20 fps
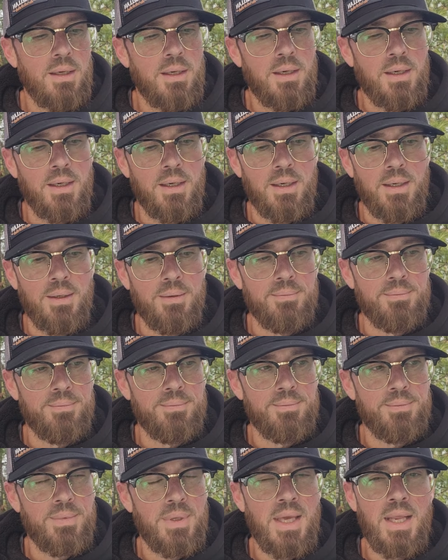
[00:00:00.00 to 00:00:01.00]
Um,
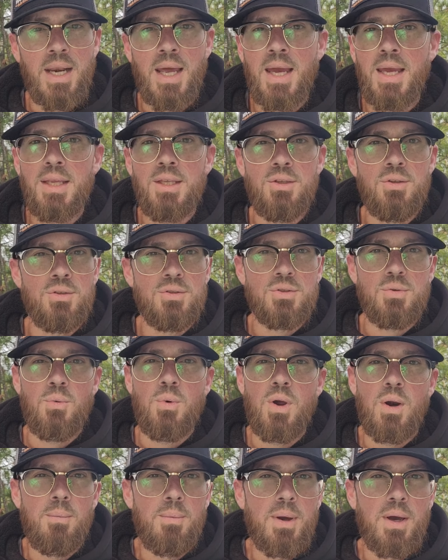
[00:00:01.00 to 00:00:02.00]
and I used a
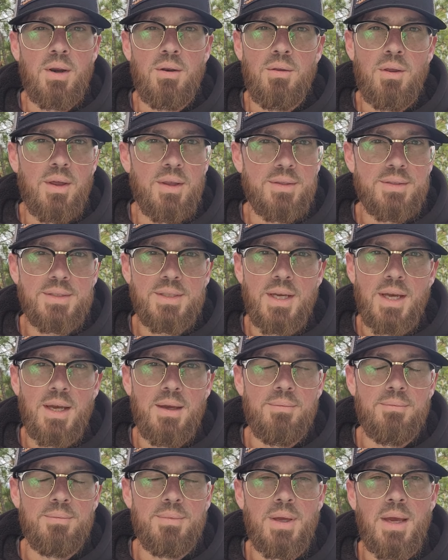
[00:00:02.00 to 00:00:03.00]
water bottle all the time.